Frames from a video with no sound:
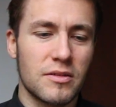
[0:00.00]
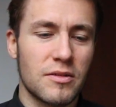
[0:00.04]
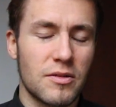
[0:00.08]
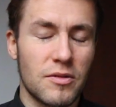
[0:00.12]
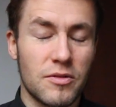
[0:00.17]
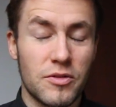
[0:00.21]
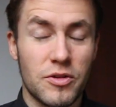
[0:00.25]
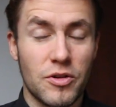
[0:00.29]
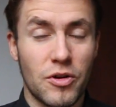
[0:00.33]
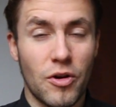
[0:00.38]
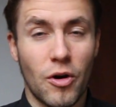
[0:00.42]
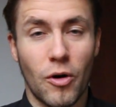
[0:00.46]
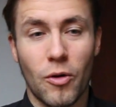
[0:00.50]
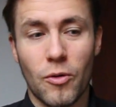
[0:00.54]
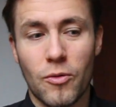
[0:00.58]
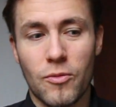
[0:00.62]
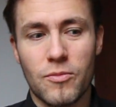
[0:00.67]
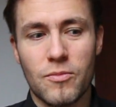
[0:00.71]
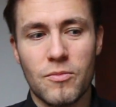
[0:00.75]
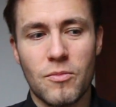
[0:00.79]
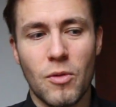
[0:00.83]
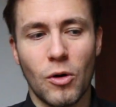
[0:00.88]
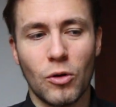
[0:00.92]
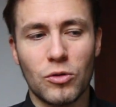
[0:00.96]

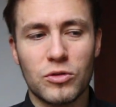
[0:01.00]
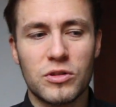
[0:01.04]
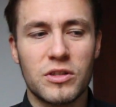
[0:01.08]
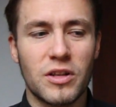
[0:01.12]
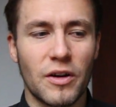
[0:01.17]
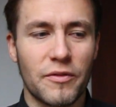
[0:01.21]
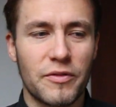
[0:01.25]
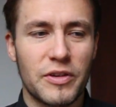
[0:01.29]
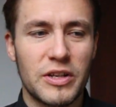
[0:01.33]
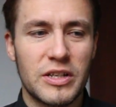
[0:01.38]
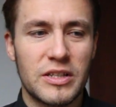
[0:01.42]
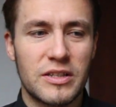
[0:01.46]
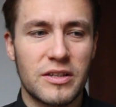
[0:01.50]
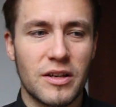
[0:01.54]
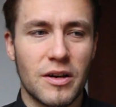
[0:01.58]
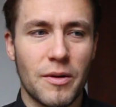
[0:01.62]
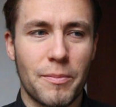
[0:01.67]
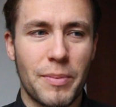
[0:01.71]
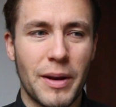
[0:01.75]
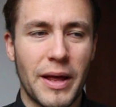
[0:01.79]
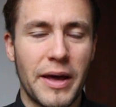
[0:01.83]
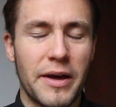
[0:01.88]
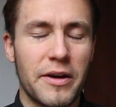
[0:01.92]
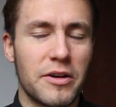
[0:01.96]
most of his
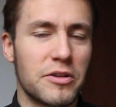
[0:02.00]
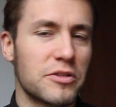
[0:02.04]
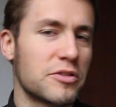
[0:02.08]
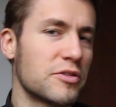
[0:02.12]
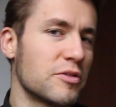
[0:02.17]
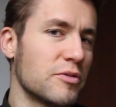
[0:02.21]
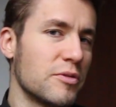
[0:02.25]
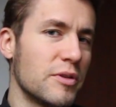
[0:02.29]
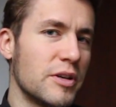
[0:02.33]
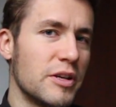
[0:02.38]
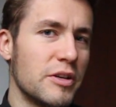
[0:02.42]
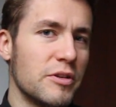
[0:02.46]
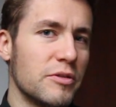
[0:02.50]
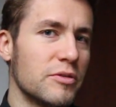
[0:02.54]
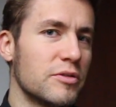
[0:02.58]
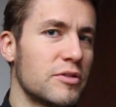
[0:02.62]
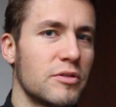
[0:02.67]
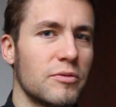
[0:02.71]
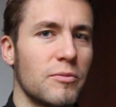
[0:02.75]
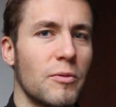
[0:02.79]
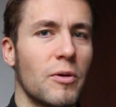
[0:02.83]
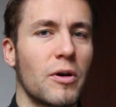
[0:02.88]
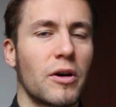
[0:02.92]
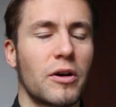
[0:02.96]
players who he used
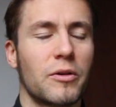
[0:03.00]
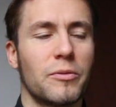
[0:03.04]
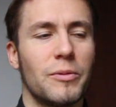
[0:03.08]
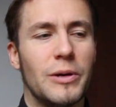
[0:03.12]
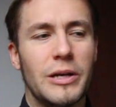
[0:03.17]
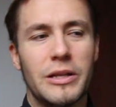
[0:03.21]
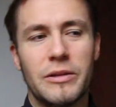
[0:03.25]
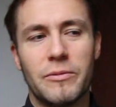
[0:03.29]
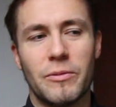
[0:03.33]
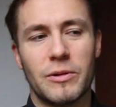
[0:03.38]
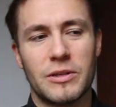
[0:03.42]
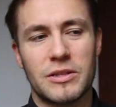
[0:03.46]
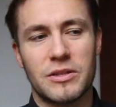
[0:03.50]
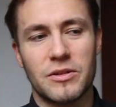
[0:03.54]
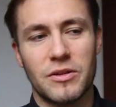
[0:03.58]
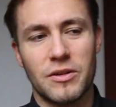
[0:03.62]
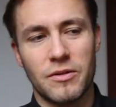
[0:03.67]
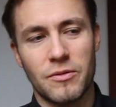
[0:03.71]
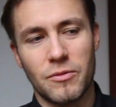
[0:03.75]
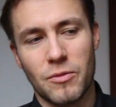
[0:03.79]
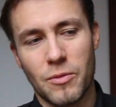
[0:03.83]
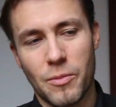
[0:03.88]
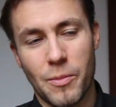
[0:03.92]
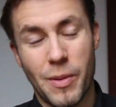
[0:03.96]
to work with was
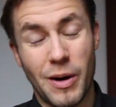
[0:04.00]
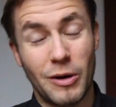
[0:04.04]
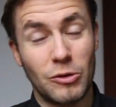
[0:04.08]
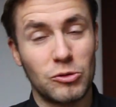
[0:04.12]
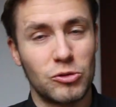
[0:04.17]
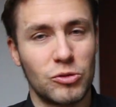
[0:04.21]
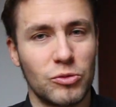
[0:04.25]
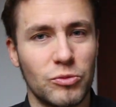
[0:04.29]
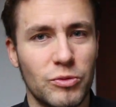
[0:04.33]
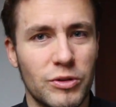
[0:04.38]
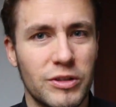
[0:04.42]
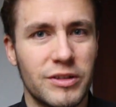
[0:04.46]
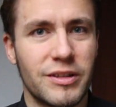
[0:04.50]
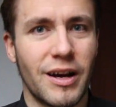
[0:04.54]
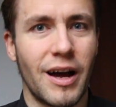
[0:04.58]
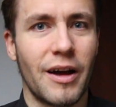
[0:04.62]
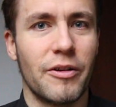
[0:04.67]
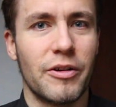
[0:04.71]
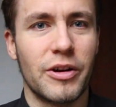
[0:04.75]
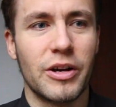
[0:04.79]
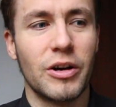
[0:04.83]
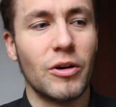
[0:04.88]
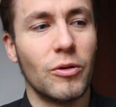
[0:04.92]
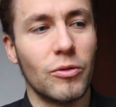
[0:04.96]
about to retiring.